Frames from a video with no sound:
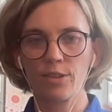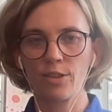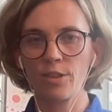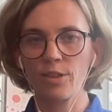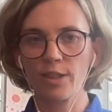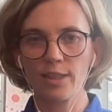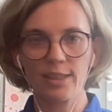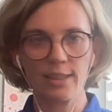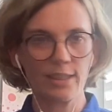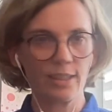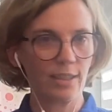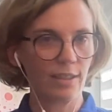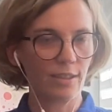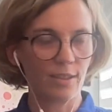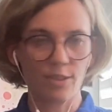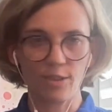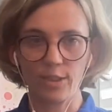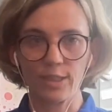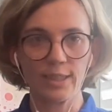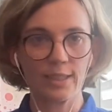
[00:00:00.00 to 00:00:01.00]
currently
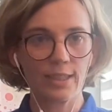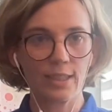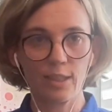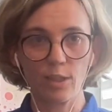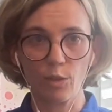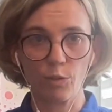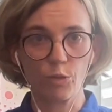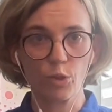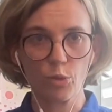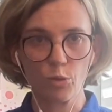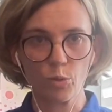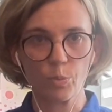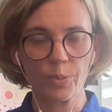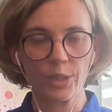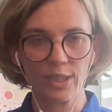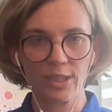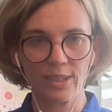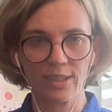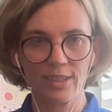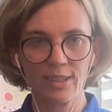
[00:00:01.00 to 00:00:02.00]
not in any of the
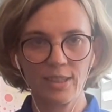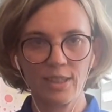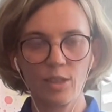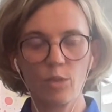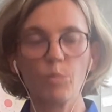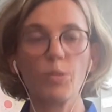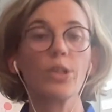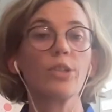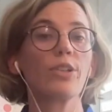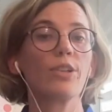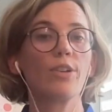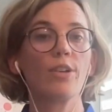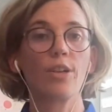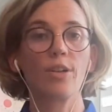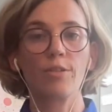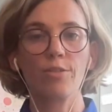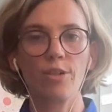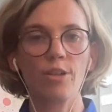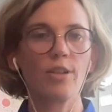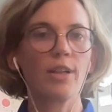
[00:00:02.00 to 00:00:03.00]
grouping, but
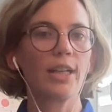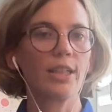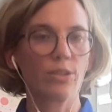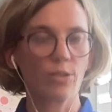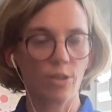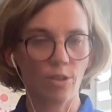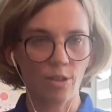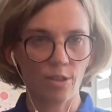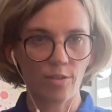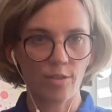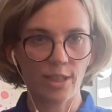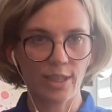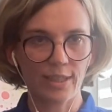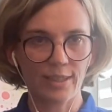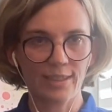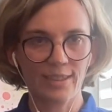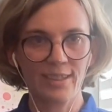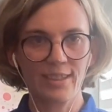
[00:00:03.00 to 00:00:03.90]
are far-right or hard-right.